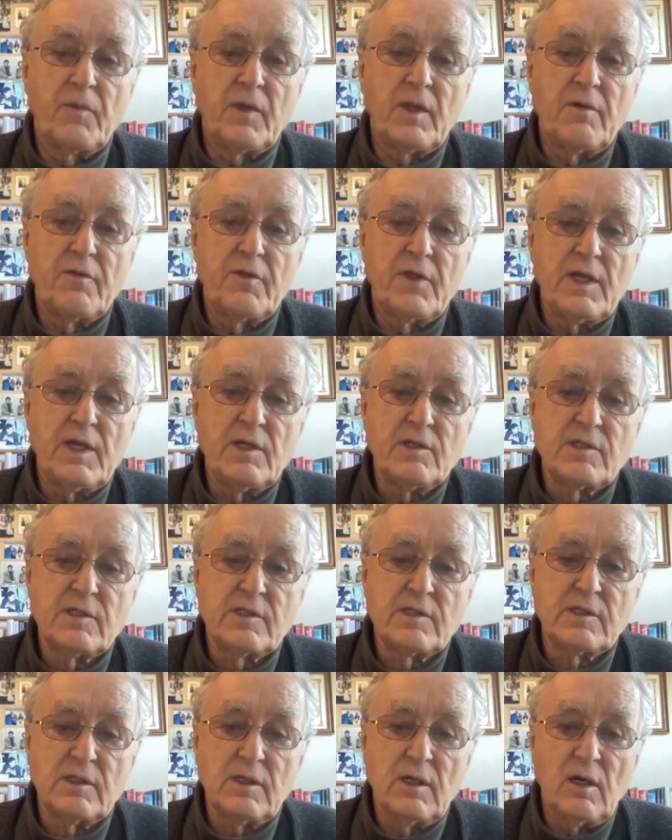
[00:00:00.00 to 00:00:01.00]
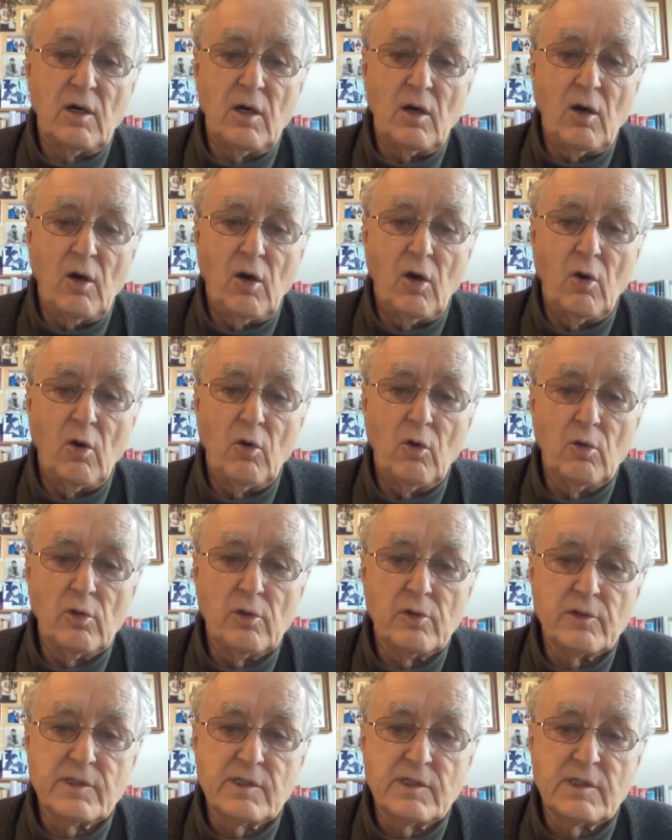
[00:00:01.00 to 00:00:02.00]
these
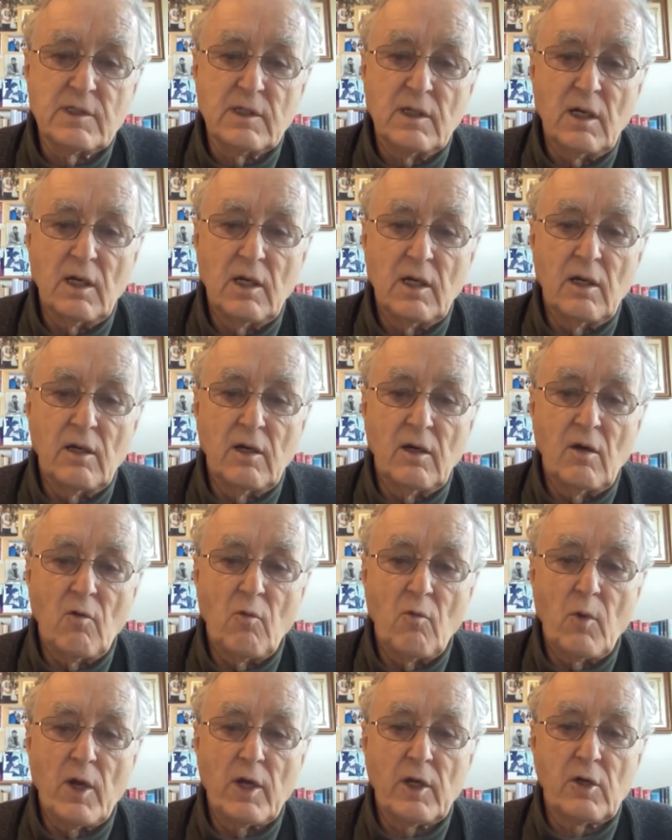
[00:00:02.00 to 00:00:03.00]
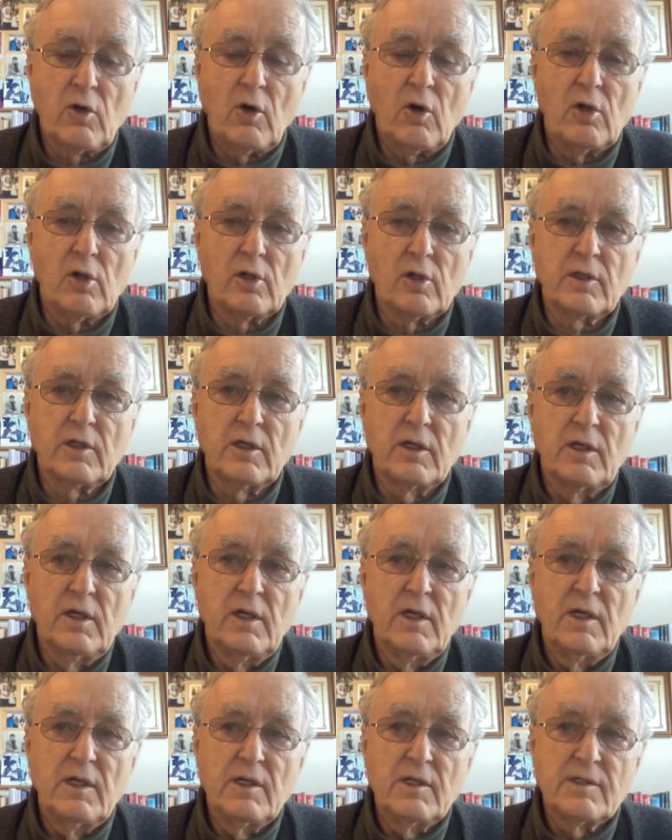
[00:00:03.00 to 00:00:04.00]
wholes were called
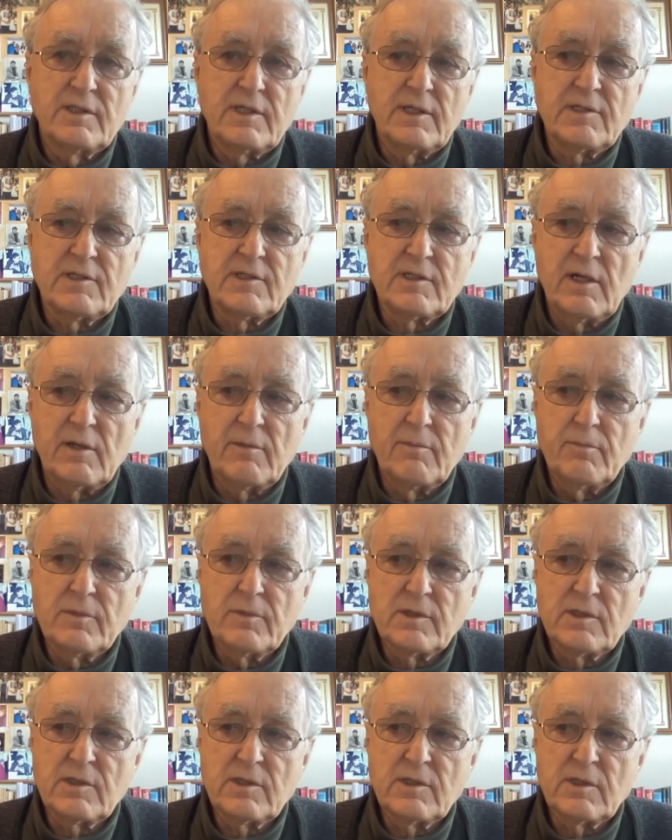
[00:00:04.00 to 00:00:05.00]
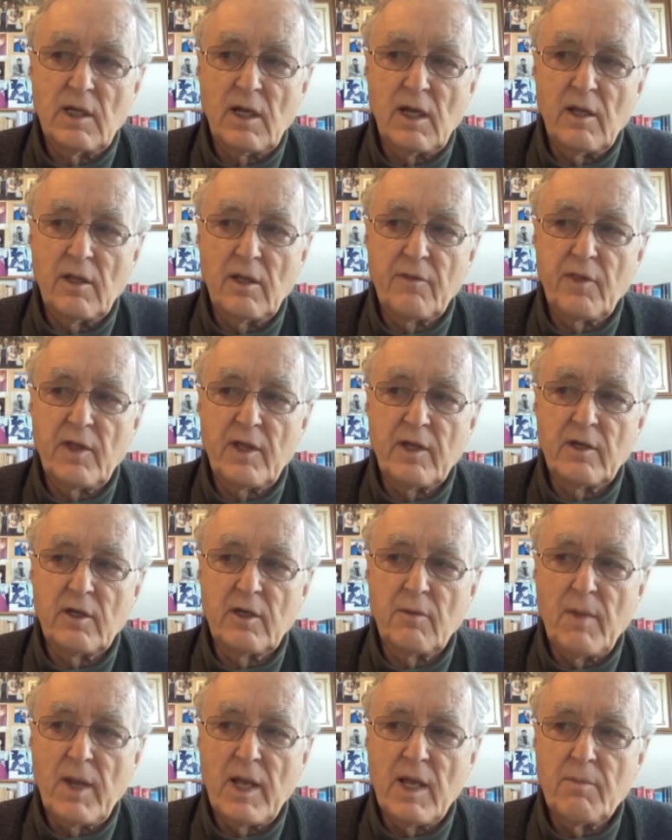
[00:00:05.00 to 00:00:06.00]
systems. I
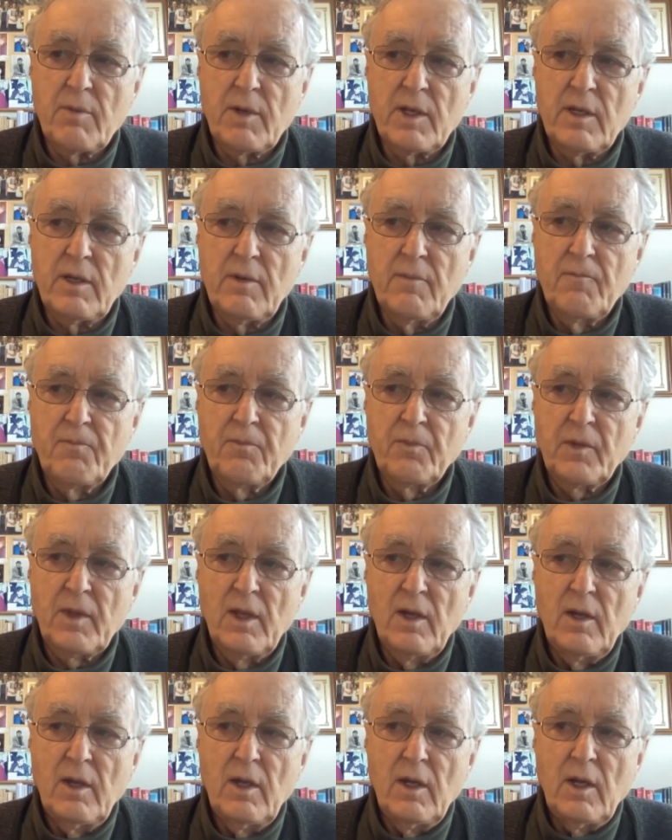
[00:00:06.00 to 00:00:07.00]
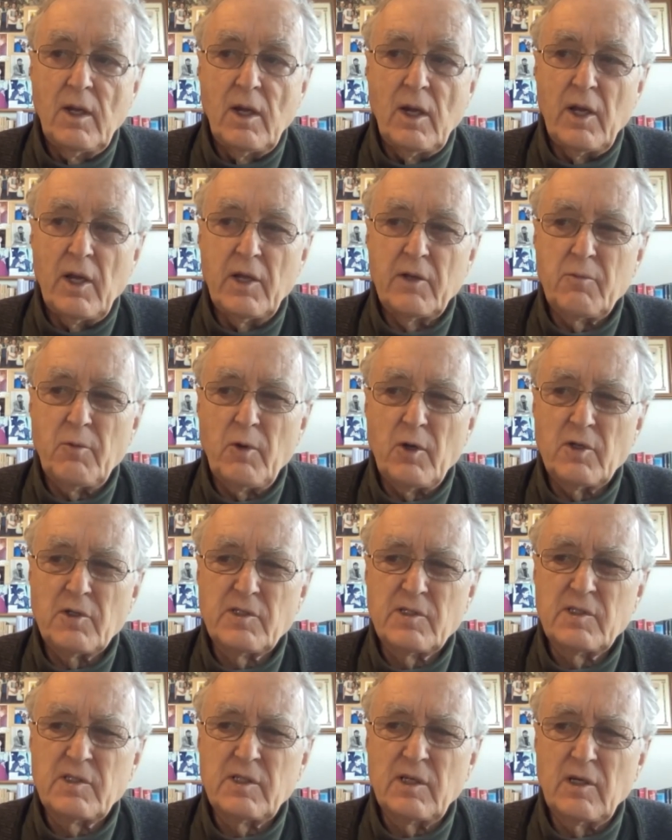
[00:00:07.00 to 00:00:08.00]
think maybe it
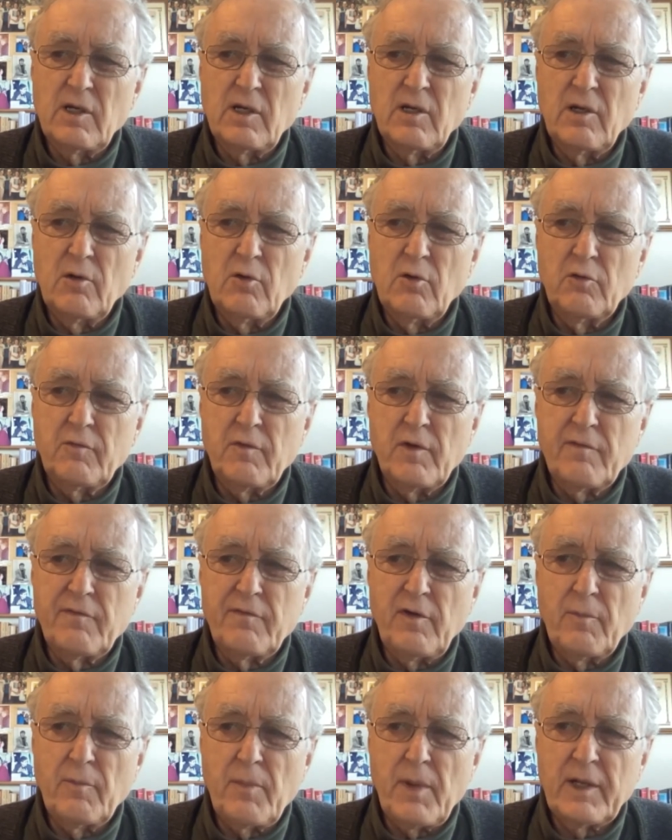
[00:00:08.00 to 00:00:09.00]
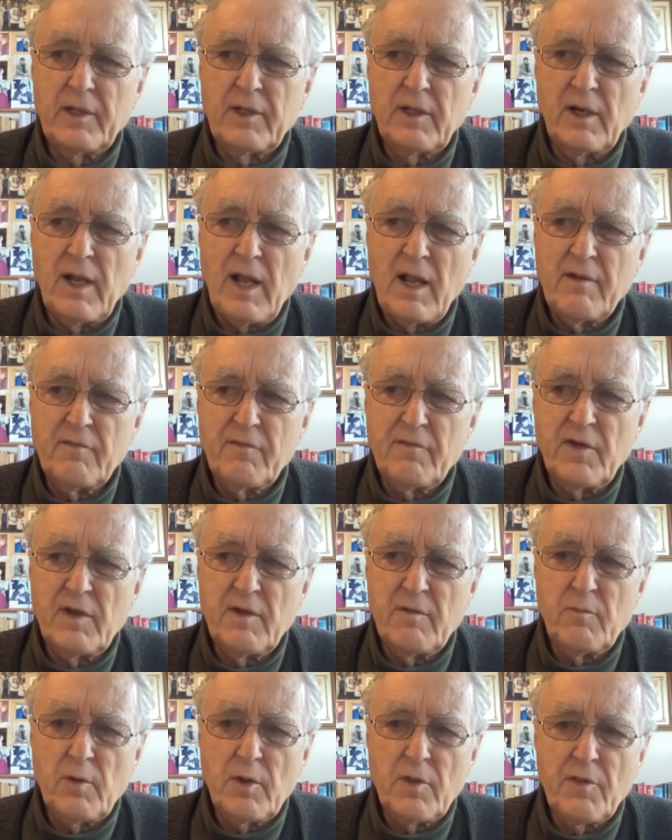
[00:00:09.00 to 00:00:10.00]
was Ludwig von
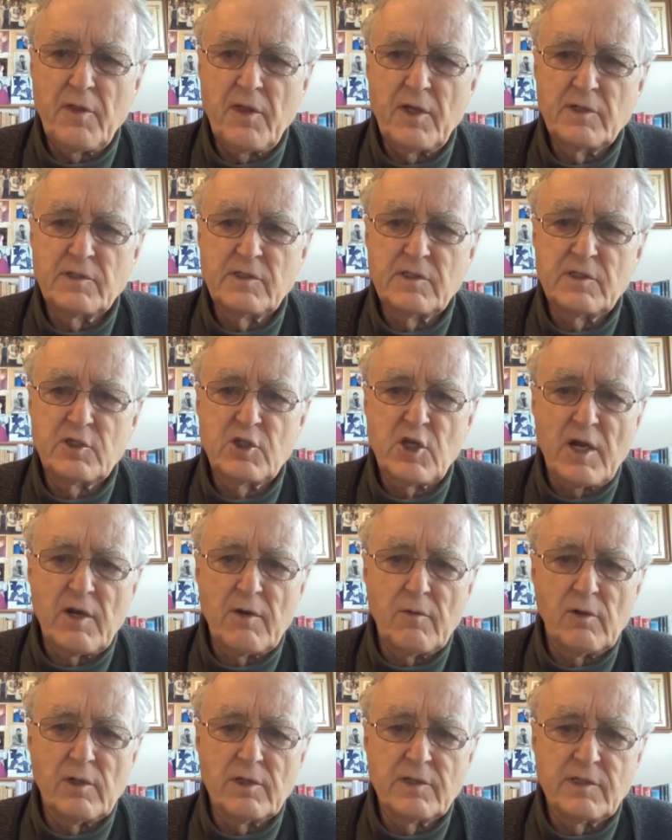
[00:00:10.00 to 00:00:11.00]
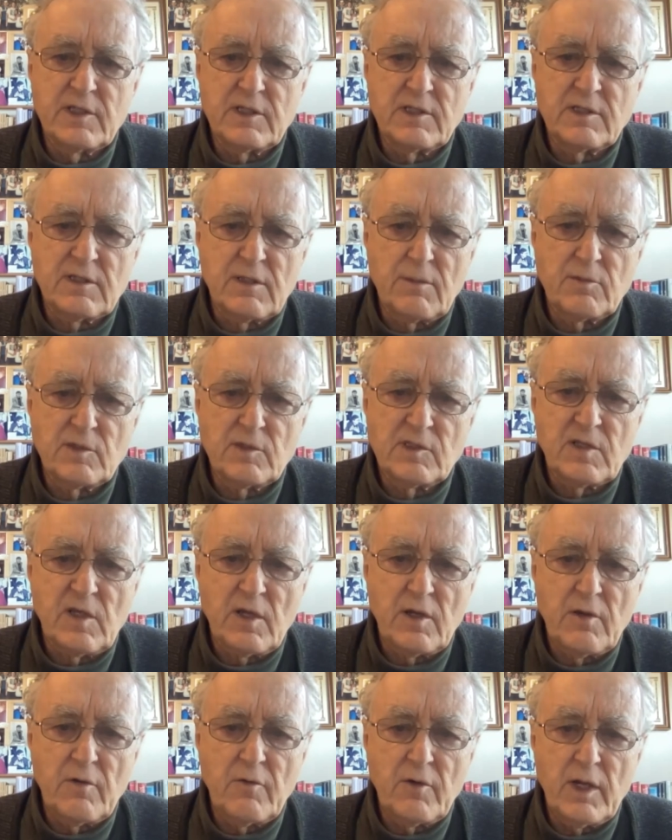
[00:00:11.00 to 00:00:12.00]
Bertalanffy with his general systems
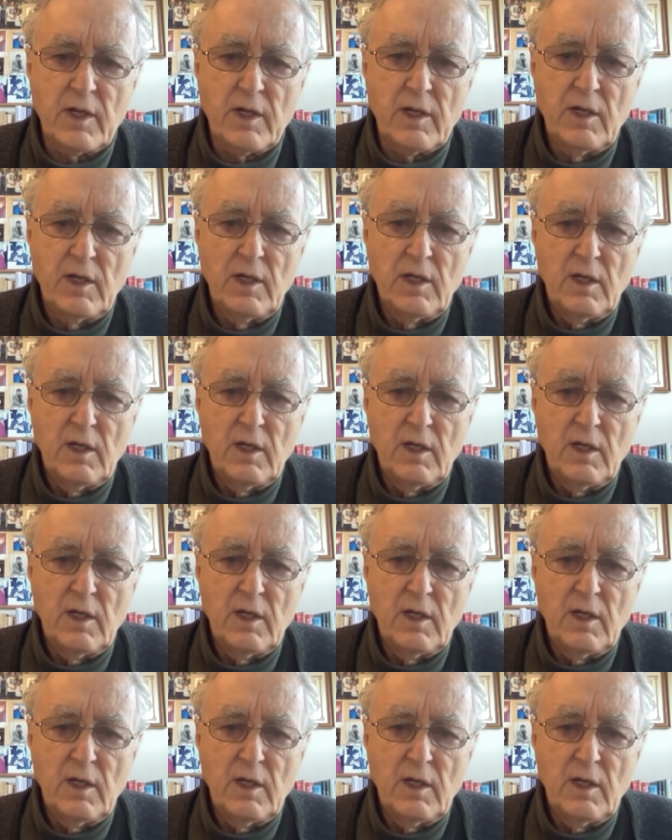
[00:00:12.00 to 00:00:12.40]
theory